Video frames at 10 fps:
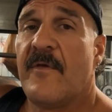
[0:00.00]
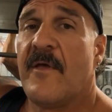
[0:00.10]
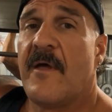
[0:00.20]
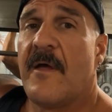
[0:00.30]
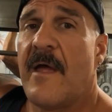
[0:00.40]

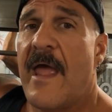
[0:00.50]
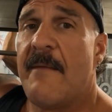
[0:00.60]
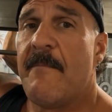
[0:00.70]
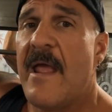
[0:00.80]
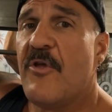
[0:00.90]

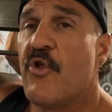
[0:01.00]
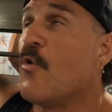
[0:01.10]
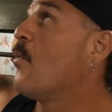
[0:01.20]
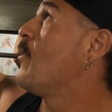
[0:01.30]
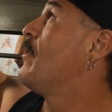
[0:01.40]
and made
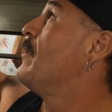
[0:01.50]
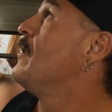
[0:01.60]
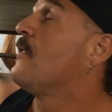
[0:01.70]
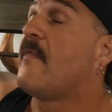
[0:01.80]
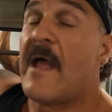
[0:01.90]
sure
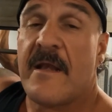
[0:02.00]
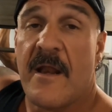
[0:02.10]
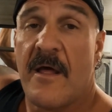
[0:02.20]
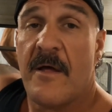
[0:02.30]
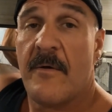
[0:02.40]
that
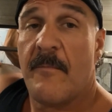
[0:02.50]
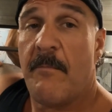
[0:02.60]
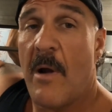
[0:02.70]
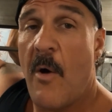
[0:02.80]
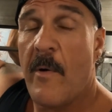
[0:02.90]
the
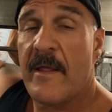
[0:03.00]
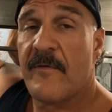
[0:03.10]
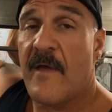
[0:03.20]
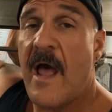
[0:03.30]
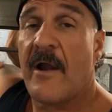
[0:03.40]

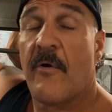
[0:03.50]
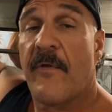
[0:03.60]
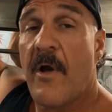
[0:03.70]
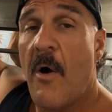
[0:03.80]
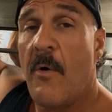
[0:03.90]
blowing side or
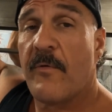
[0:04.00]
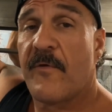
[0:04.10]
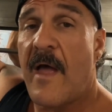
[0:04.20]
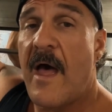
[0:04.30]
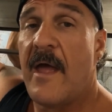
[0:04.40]
the cold
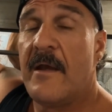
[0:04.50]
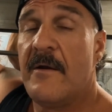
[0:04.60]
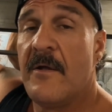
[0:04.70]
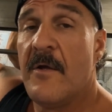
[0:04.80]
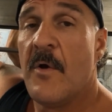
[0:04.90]
side
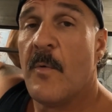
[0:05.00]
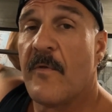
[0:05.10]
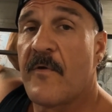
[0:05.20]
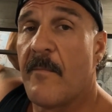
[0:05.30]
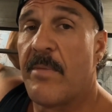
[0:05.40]

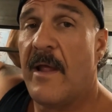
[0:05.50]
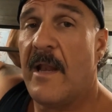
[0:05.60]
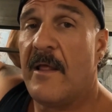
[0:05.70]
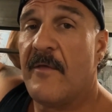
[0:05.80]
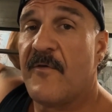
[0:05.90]
was
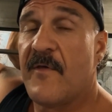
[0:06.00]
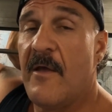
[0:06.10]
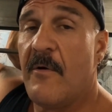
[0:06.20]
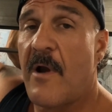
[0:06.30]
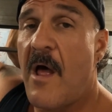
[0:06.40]
completely
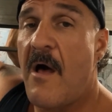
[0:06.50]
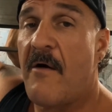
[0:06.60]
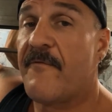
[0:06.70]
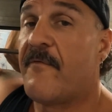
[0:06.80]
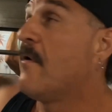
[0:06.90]
sealed off